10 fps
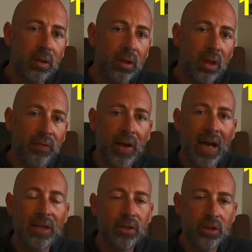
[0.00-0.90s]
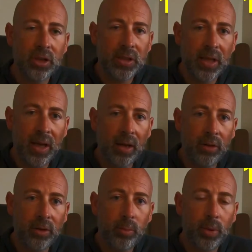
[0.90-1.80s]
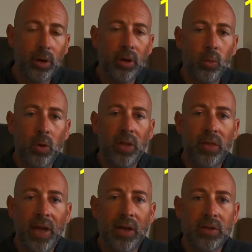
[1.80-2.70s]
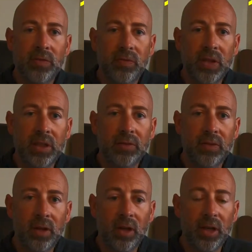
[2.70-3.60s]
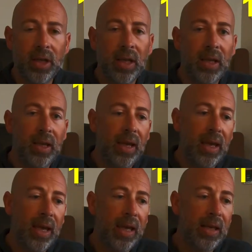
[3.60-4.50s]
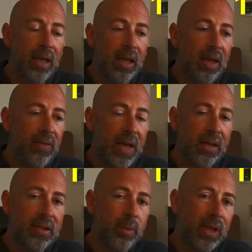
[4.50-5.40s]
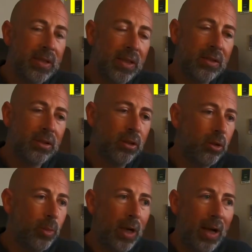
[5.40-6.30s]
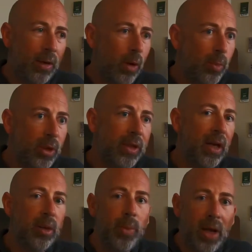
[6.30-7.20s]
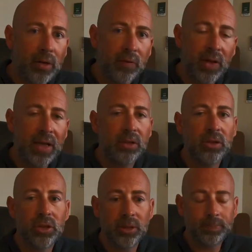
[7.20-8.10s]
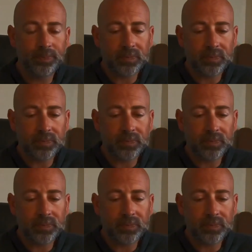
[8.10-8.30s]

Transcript: of nitrogen down per 1,000 feet of lawn. And if that doesn't make sense to you about how do I put down 1 pound of nitrogen,